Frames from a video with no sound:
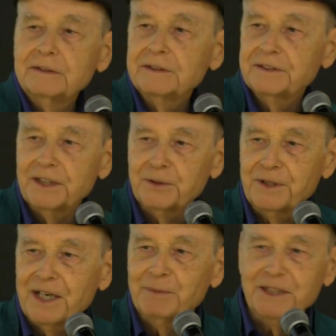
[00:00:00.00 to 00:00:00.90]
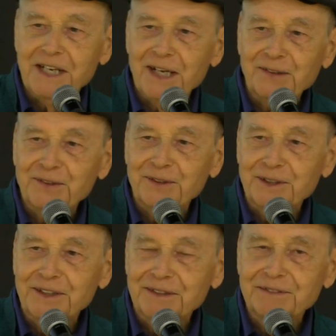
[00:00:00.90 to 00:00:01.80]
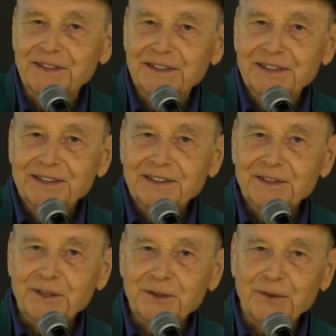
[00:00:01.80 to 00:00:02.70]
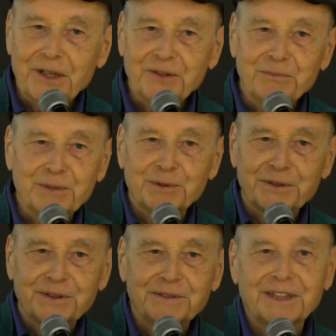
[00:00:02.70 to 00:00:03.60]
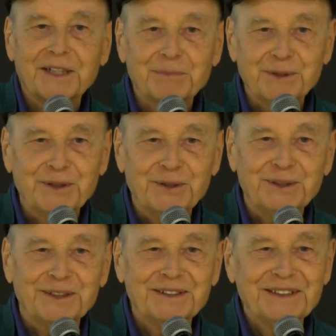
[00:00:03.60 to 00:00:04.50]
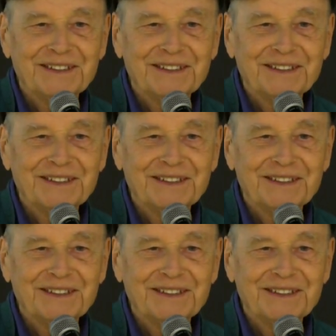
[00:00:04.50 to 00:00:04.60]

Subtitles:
Santo Daime dance, and then got 2,000 people to get up and do it.